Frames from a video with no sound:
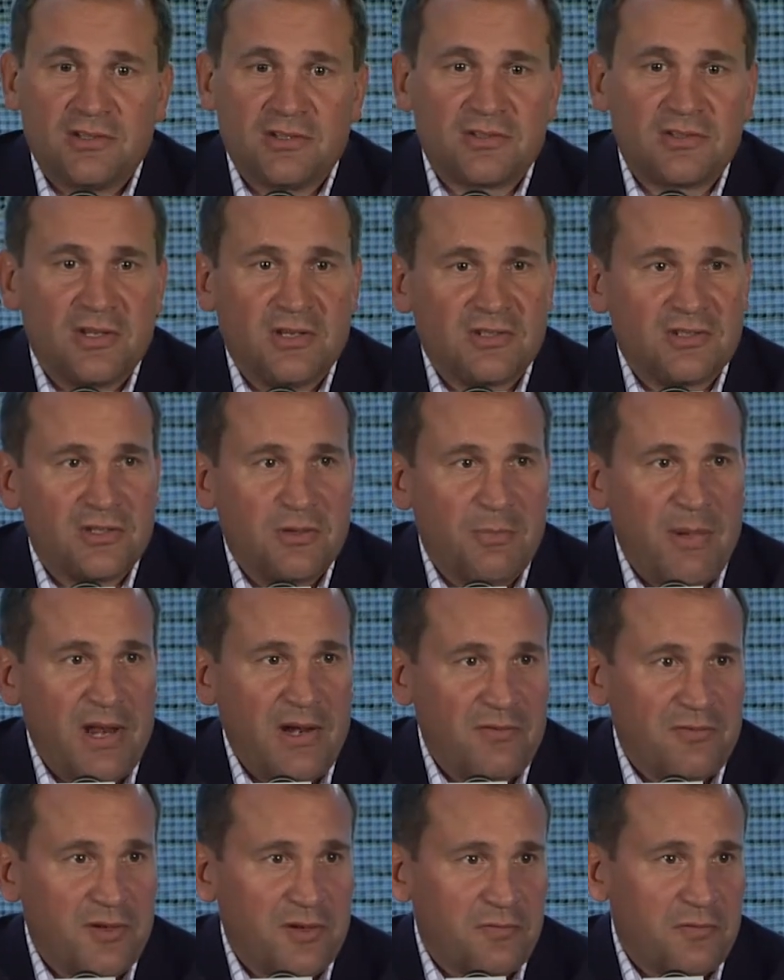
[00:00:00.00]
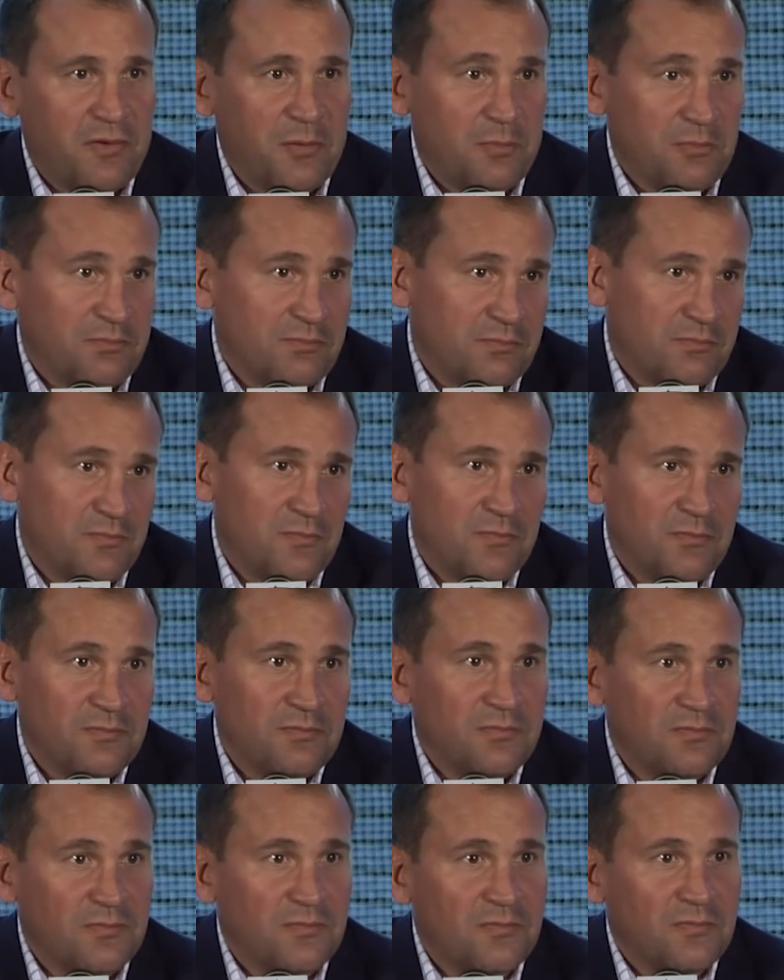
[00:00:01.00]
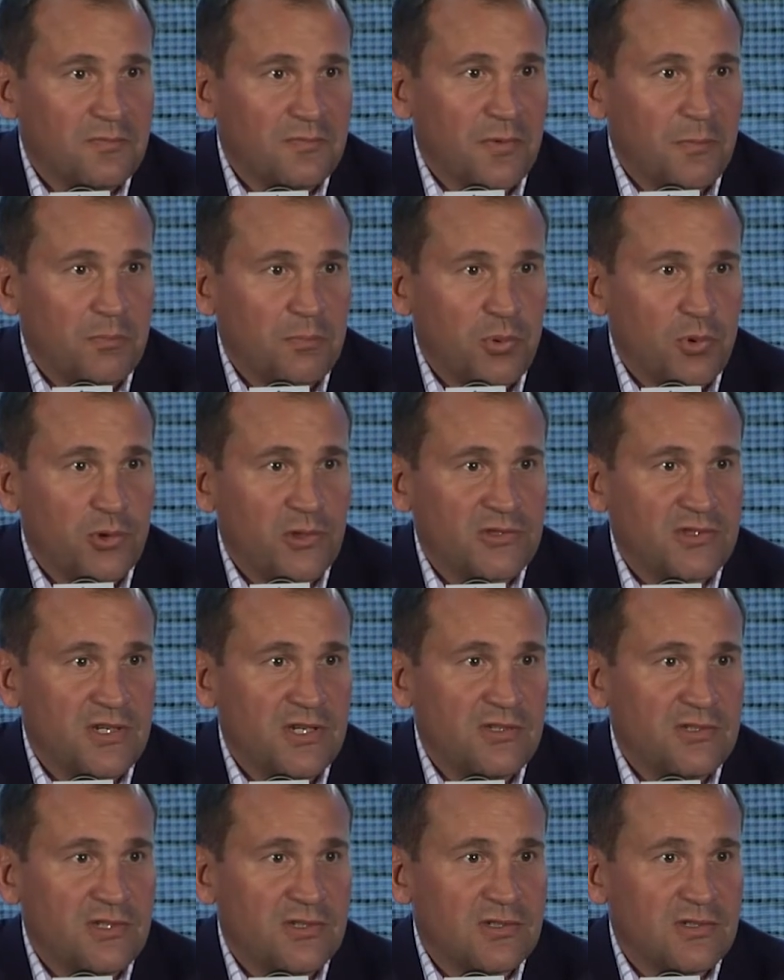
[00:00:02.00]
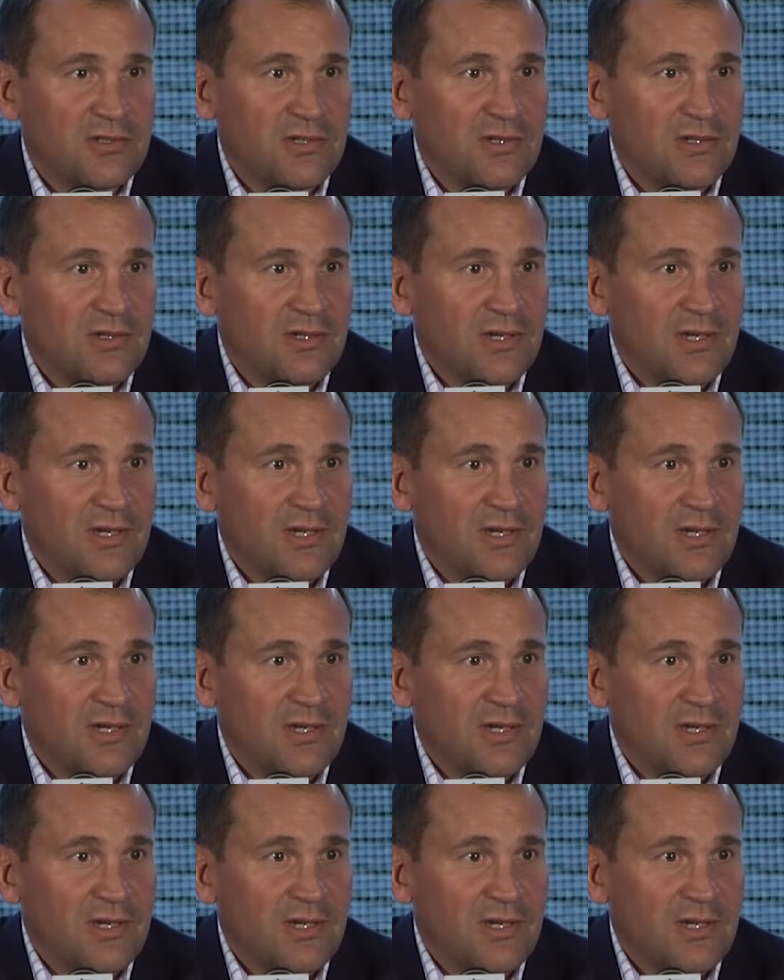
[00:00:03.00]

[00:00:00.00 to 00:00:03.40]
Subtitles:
is the benefit from poor seasons,